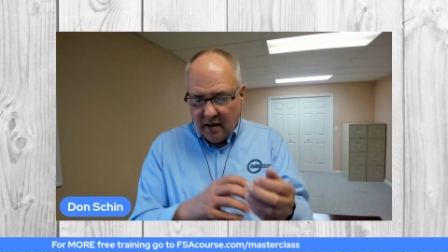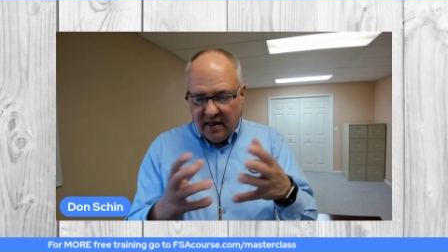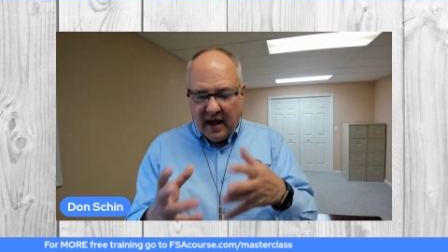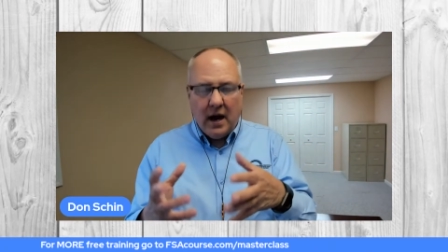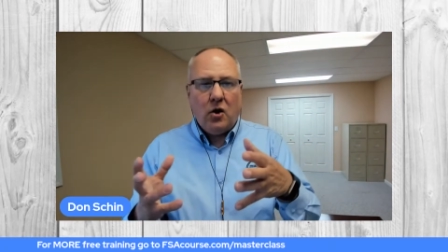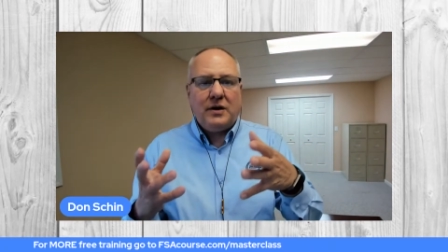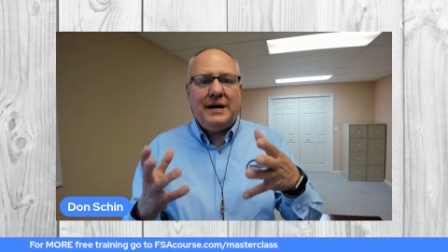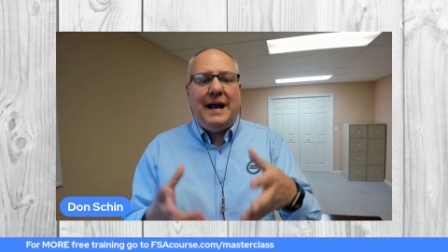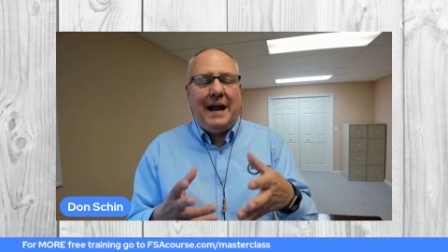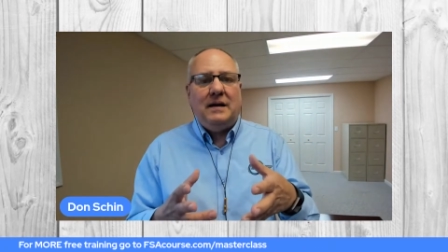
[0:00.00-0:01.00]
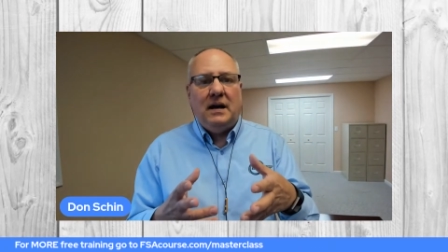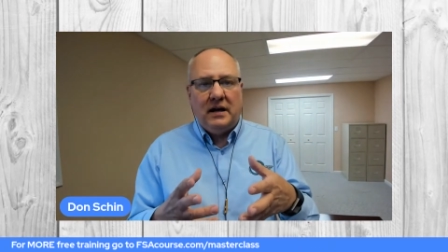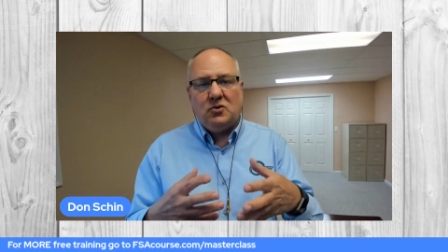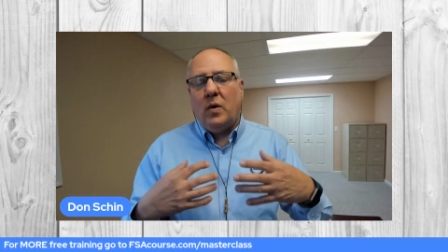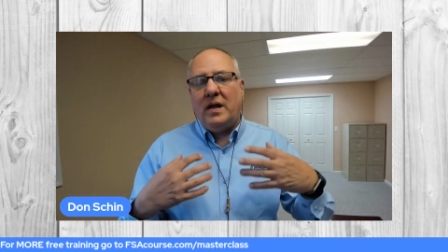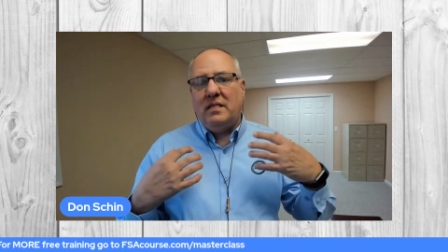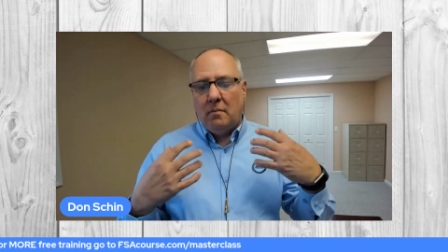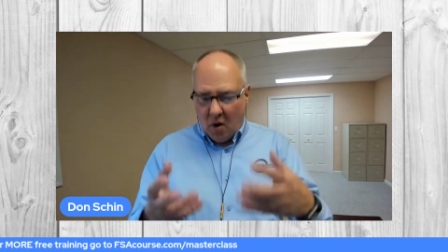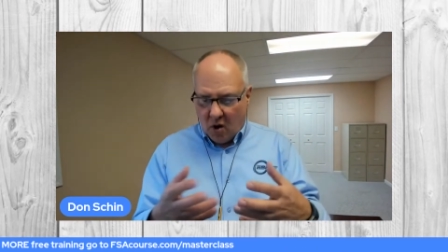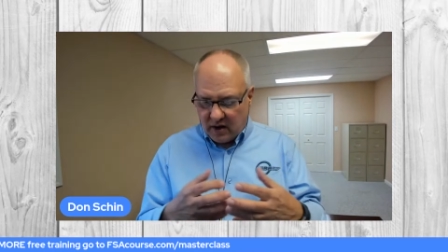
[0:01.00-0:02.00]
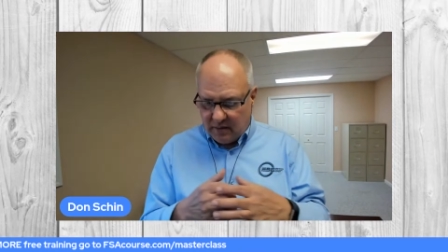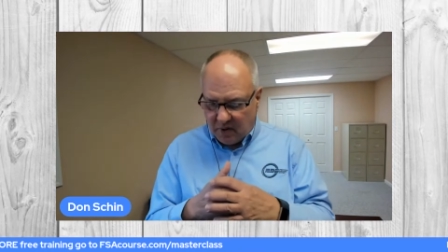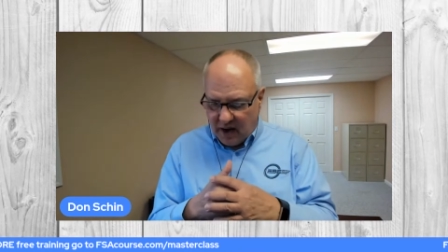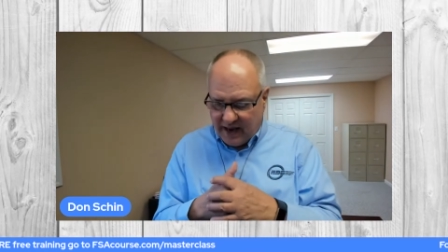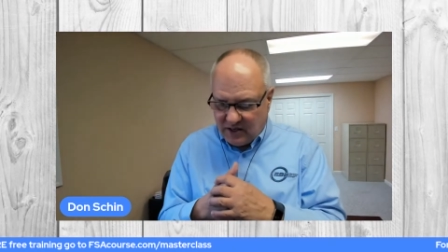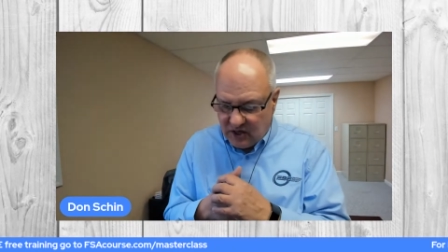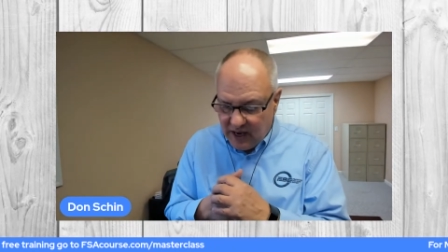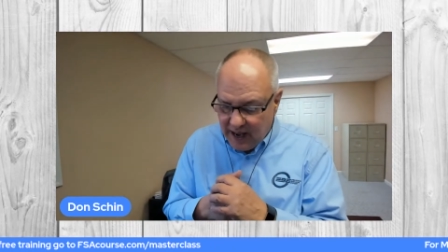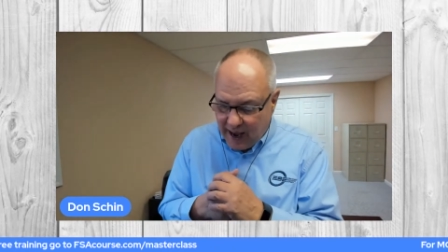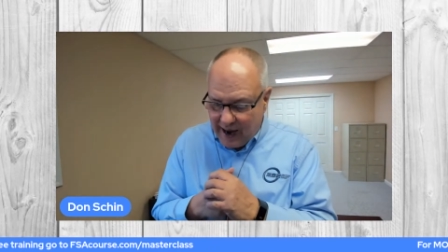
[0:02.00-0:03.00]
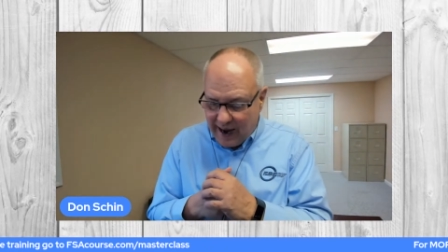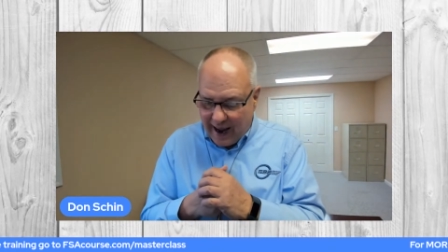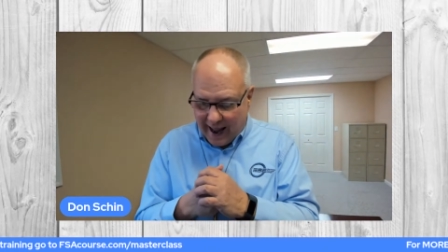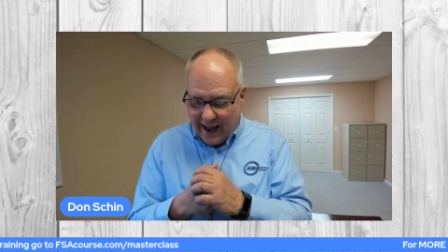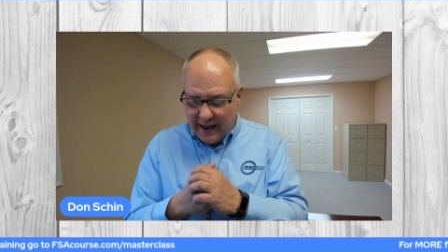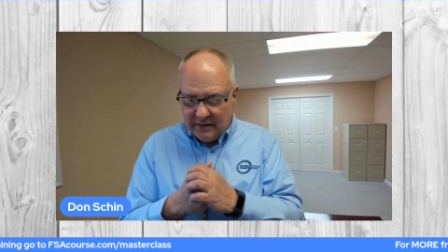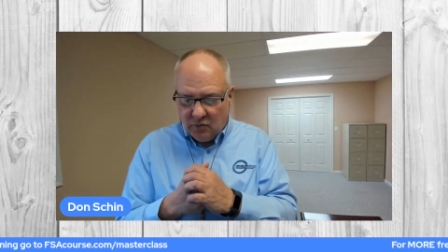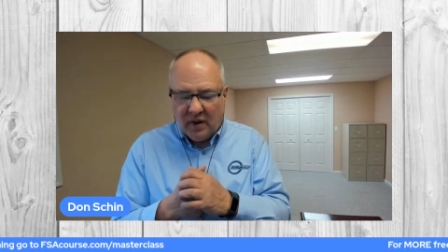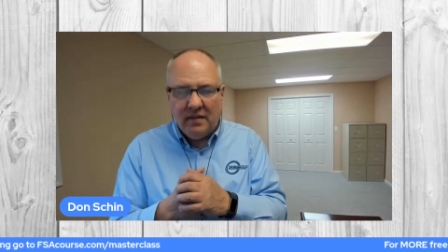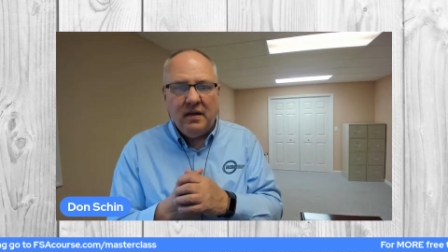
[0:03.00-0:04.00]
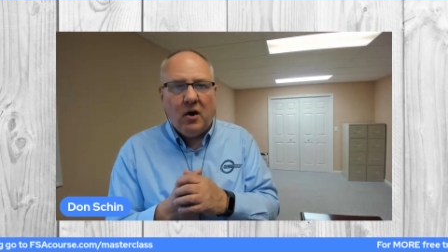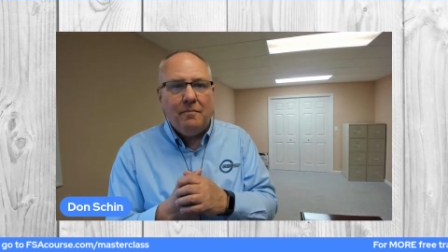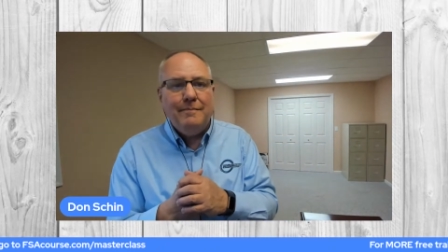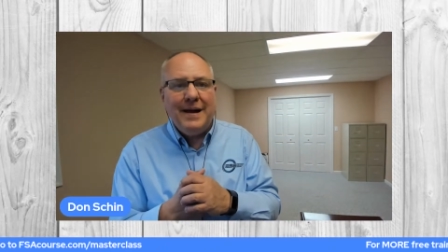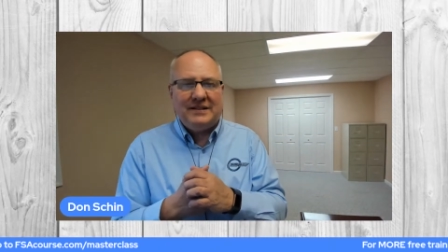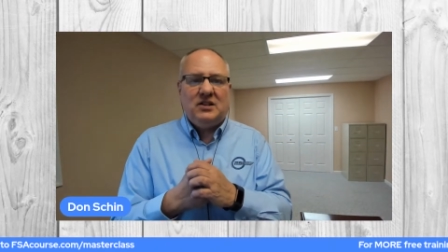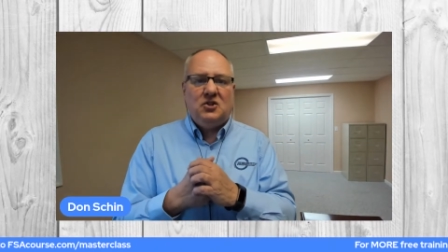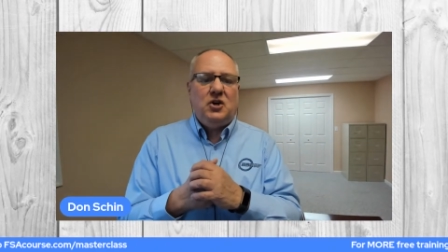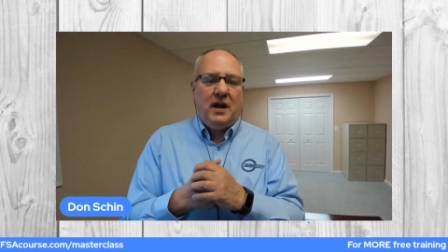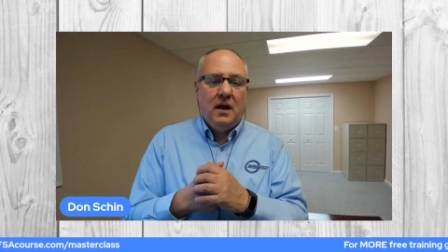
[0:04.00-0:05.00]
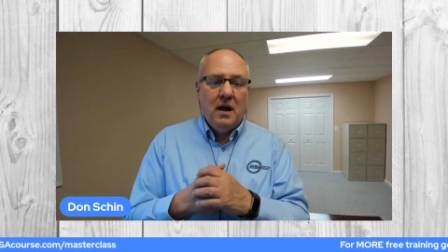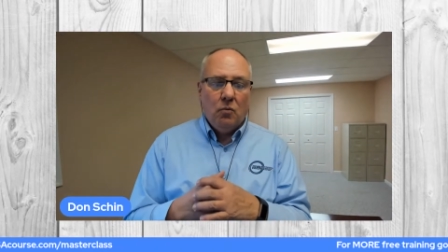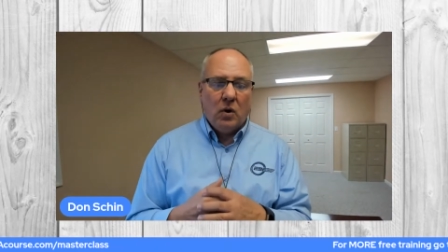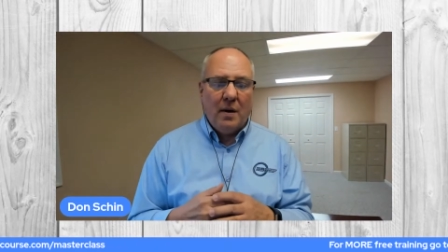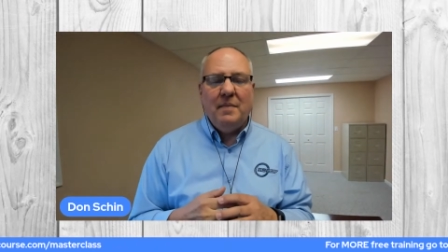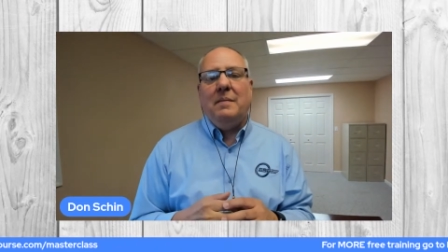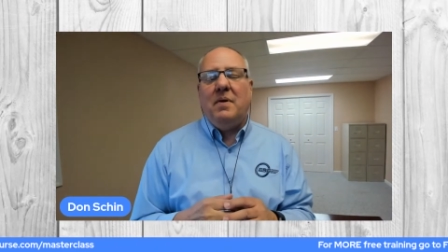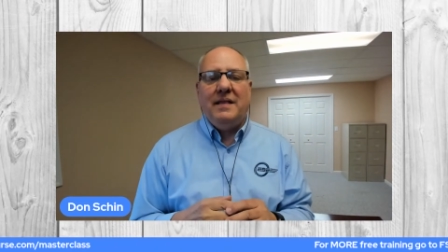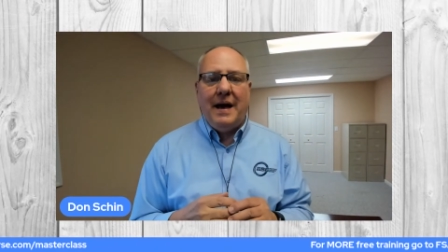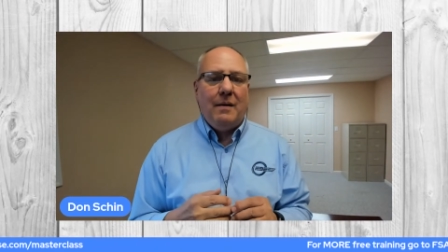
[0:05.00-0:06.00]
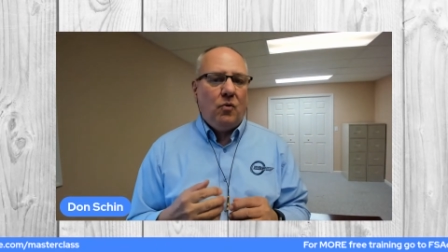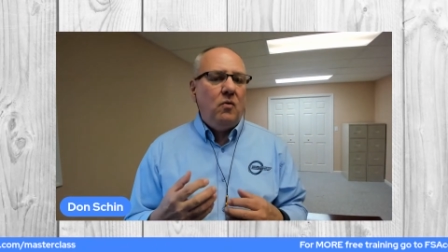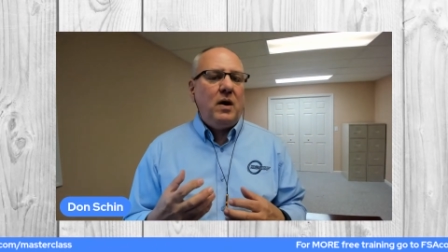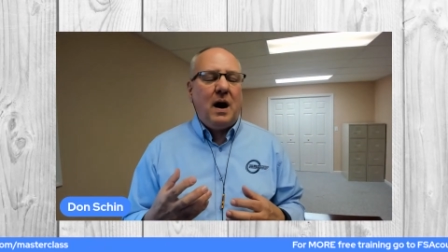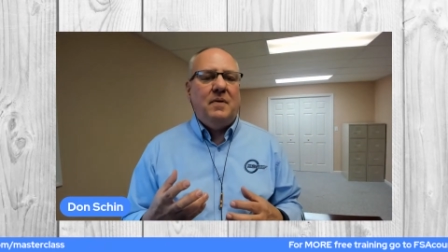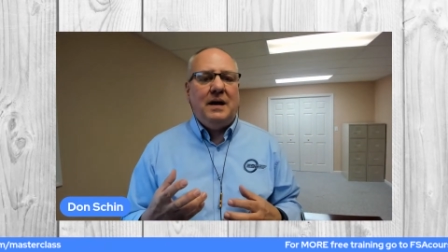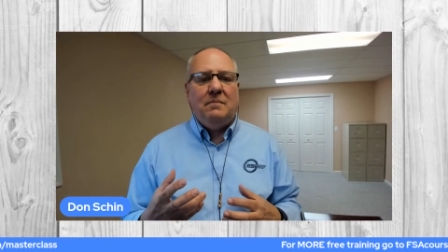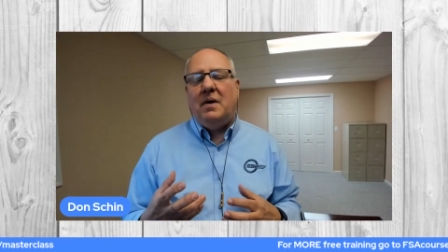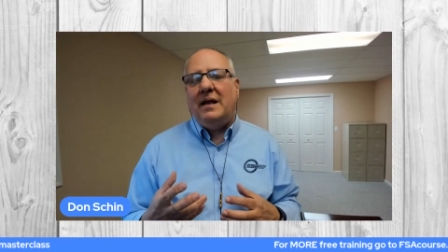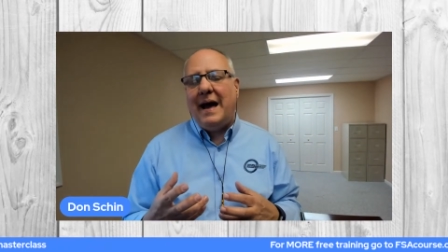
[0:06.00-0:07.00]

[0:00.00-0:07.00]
their candidates, with the marketplace, and with their messaging. What do I mean by that? Well, what I mean by